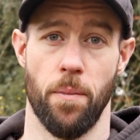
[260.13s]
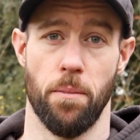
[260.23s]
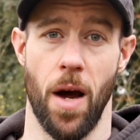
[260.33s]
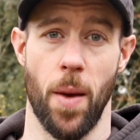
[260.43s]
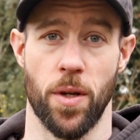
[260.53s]

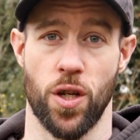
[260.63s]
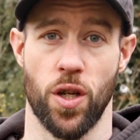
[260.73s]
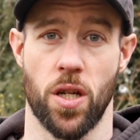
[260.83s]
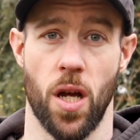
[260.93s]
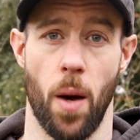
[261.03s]
Maybe it's
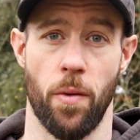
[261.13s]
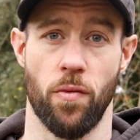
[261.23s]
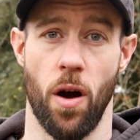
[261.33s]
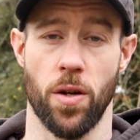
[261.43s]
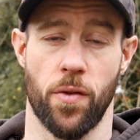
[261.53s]
just the type of
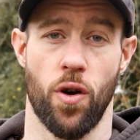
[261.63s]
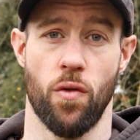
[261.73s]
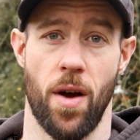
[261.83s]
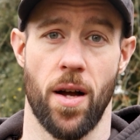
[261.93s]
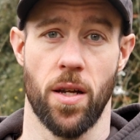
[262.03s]
roads I've got
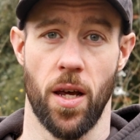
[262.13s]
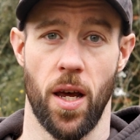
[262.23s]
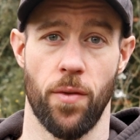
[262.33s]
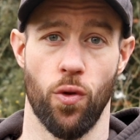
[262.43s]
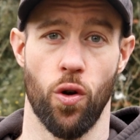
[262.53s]
around
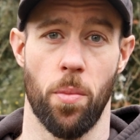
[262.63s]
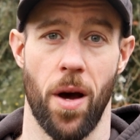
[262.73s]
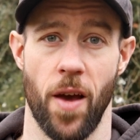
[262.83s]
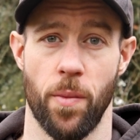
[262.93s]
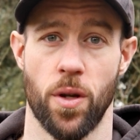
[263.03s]
here or
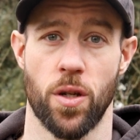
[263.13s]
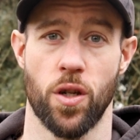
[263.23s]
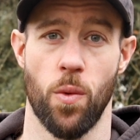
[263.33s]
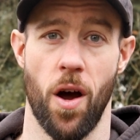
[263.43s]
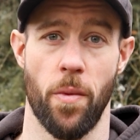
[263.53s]
pavements
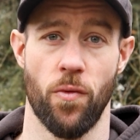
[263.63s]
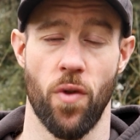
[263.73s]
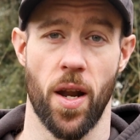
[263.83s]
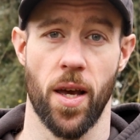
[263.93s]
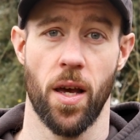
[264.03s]
or where I've been
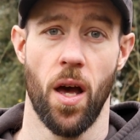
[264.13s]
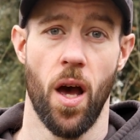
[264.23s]
running,